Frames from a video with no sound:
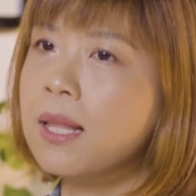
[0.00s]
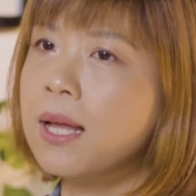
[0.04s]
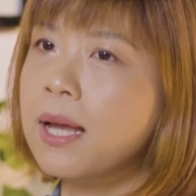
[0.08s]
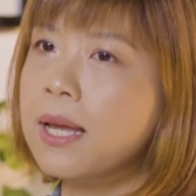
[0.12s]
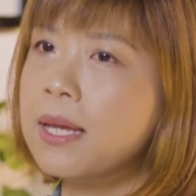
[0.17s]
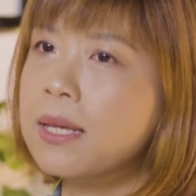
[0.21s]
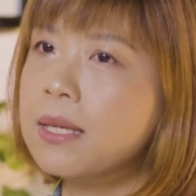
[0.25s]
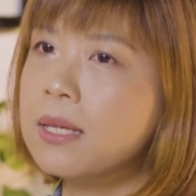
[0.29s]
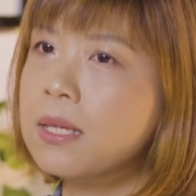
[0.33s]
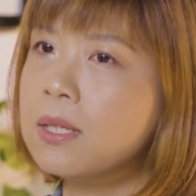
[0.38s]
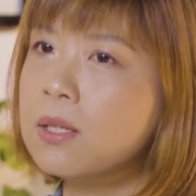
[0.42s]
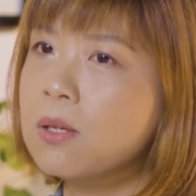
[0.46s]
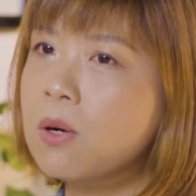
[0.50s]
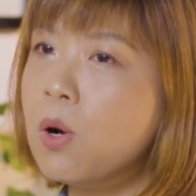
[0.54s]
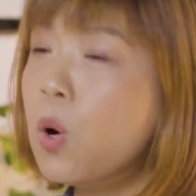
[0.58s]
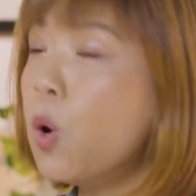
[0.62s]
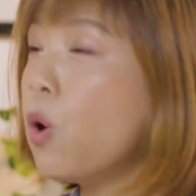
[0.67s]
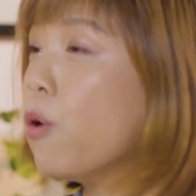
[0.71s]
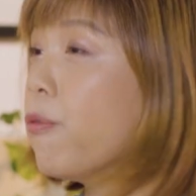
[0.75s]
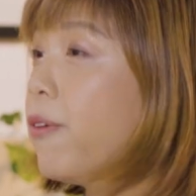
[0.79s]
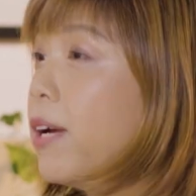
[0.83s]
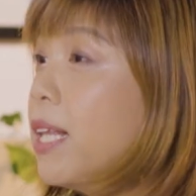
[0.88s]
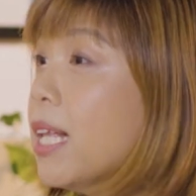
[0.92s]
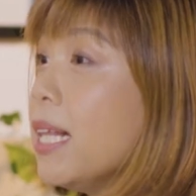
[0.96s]
like you know
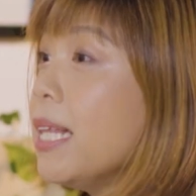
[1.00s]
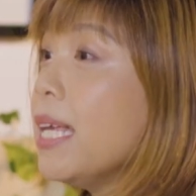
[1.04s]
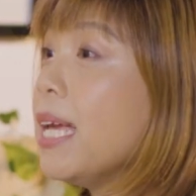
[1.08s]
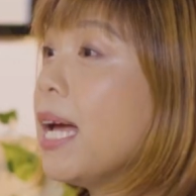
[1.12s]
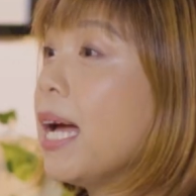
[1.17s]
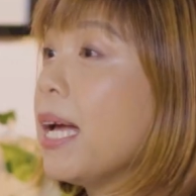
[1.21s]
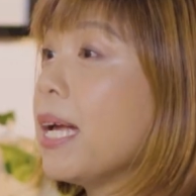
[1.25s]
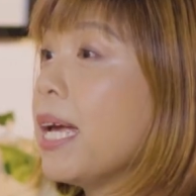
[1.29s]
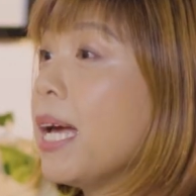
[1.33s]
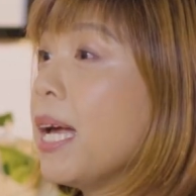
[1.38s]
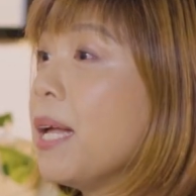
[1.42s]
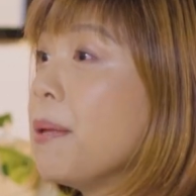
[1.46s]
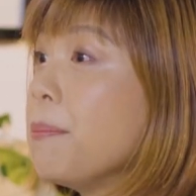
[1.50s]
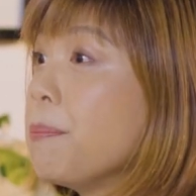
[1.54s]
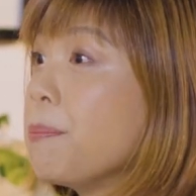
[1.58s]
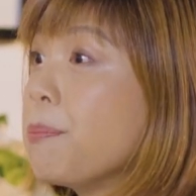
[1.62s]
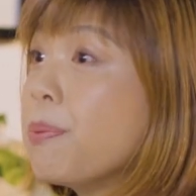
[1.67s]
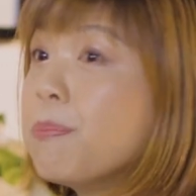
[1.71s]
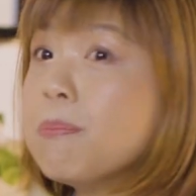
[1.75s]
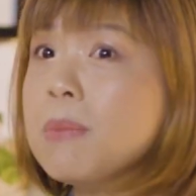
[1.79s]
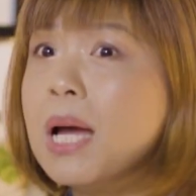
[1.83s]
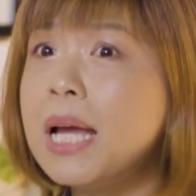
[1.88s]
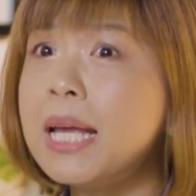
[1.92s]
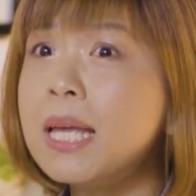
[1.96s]
oh finally I
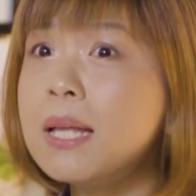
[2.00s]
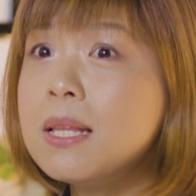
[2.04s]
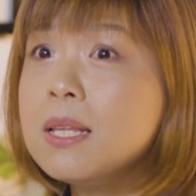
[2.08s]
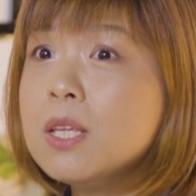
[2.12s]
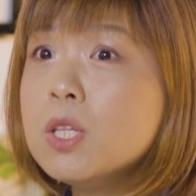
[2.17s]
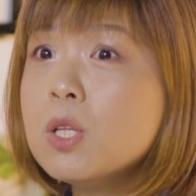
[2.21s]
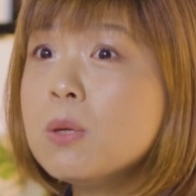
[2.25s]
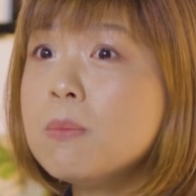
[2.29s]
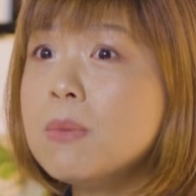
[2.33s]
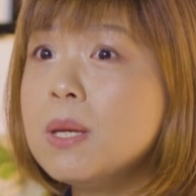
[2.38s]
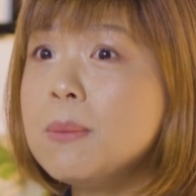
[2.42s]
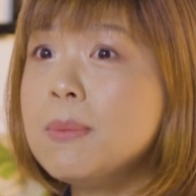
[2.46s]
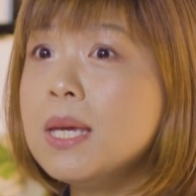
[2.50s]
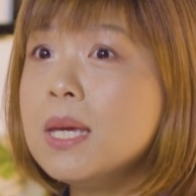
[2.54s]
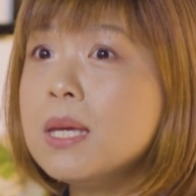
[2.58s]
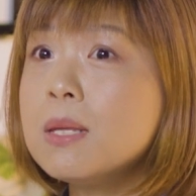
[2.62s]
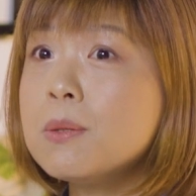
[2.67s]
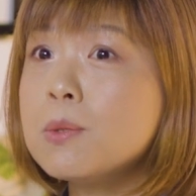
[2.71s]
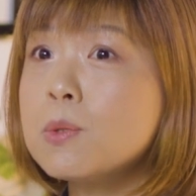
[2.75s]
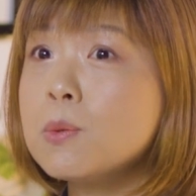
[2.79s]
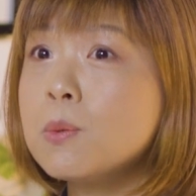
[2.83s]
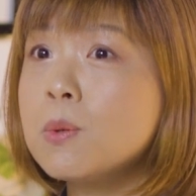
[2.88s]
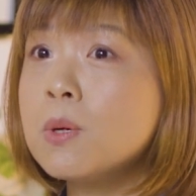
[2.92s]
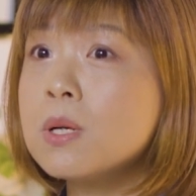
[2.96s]
can I can, you know, maybe
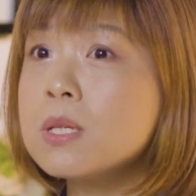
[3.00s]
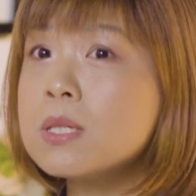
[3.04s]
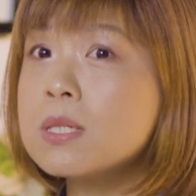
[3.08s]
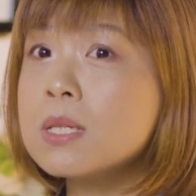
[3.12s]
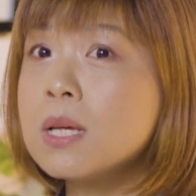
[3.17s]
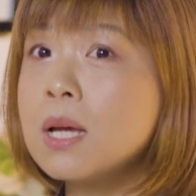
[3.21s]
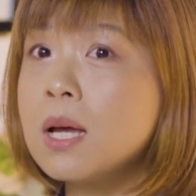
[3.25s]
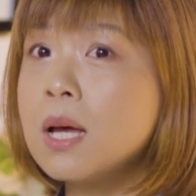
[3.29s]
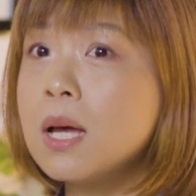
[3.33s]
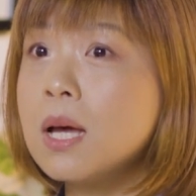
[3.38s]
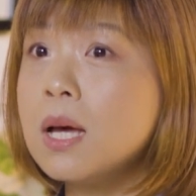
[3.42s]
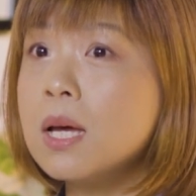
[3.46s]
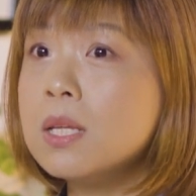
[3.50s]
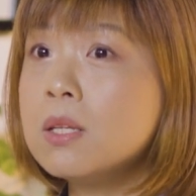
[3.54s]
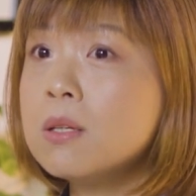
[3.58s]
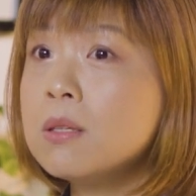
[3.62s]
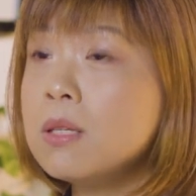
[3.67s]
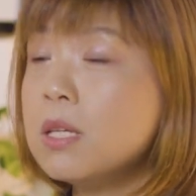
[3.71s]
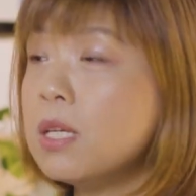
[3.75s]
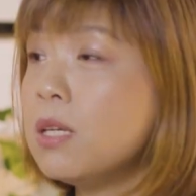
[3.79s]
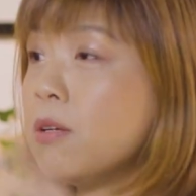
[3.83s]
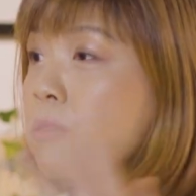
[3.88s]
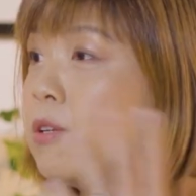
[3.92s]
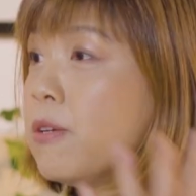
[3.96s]
it was, uh, you
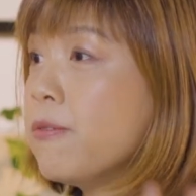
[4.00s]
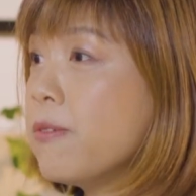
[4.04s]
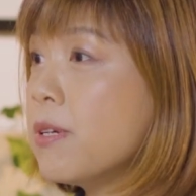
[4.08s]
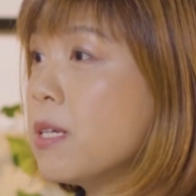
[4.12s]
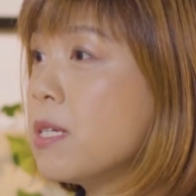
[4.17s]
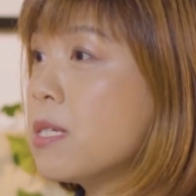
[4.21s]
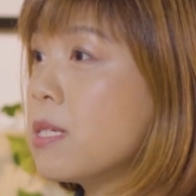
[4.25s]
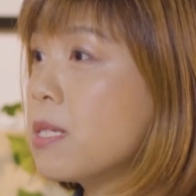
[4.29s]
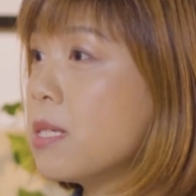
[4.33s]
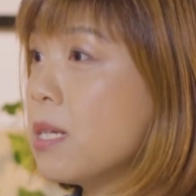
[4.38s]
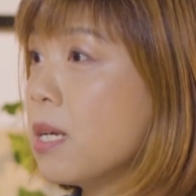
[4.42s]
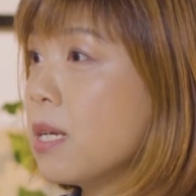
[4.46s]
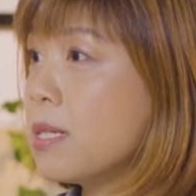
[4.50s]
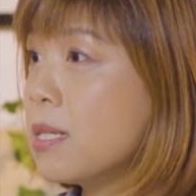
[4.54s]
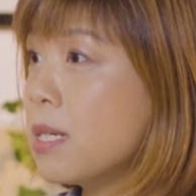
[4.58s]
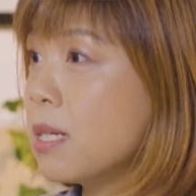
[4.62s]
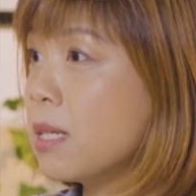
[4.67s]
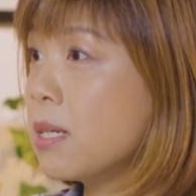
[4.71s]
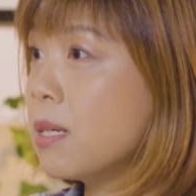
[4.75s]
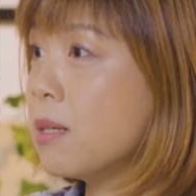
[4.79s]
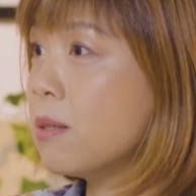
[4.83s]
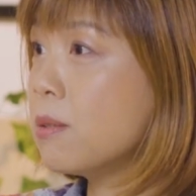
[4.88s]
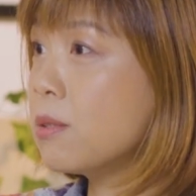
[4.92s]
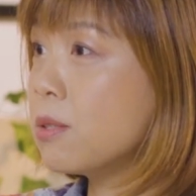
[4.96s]
know, the universe uh,
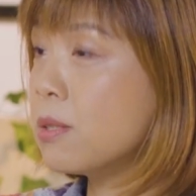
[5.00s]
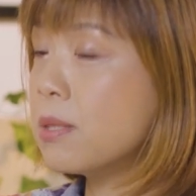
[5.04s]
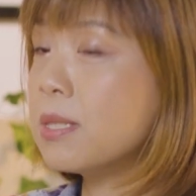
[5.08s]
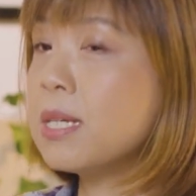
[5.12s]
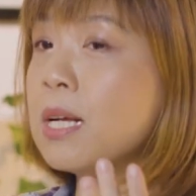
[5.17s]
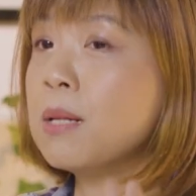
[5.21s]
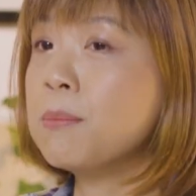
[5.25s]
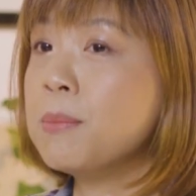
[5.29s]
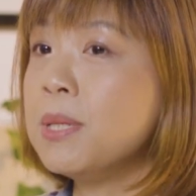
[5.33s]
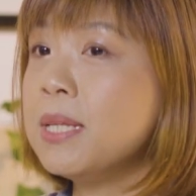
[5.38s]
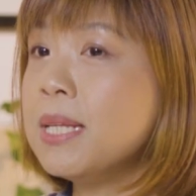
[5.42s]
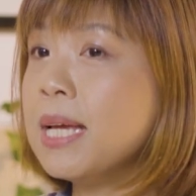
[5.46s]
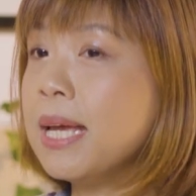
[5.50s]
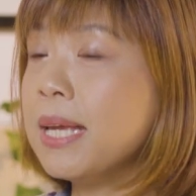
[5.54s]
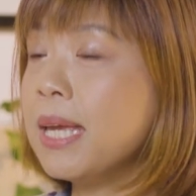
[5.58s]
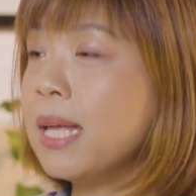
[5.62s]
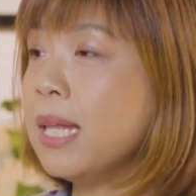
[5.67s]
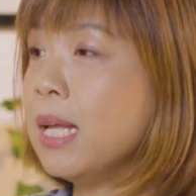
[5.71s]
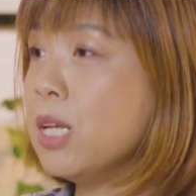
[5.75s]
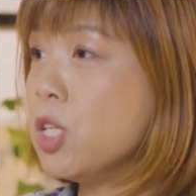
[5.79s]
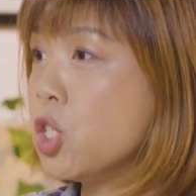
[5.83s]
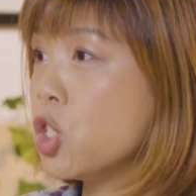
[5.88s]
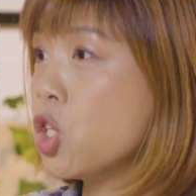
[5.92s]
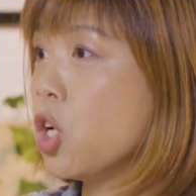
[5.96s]
signal to tell me that I
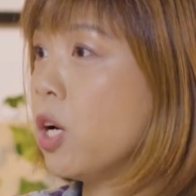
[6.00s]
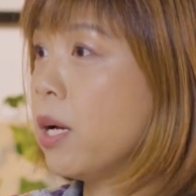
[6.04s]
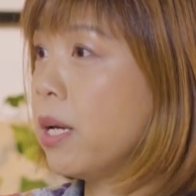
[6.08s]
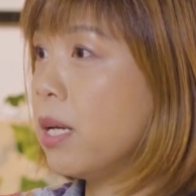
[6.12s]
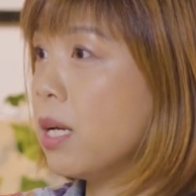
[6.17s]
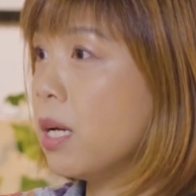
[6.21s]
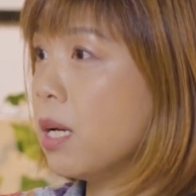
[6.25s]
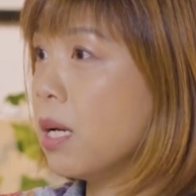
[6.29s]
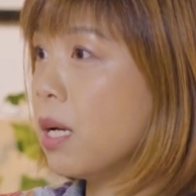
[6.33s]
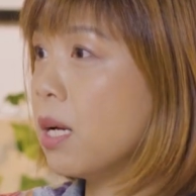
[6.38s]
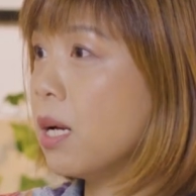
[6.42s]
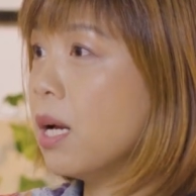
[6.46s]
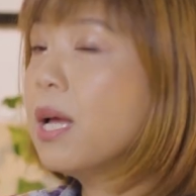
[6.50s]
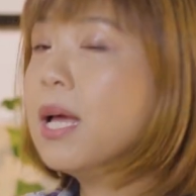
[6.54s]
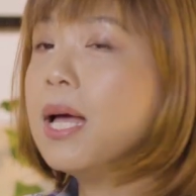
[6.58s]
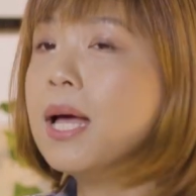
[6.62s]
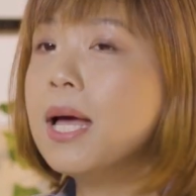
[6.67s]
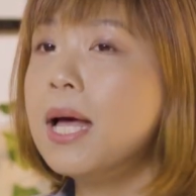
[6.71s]
can enjoy a uh,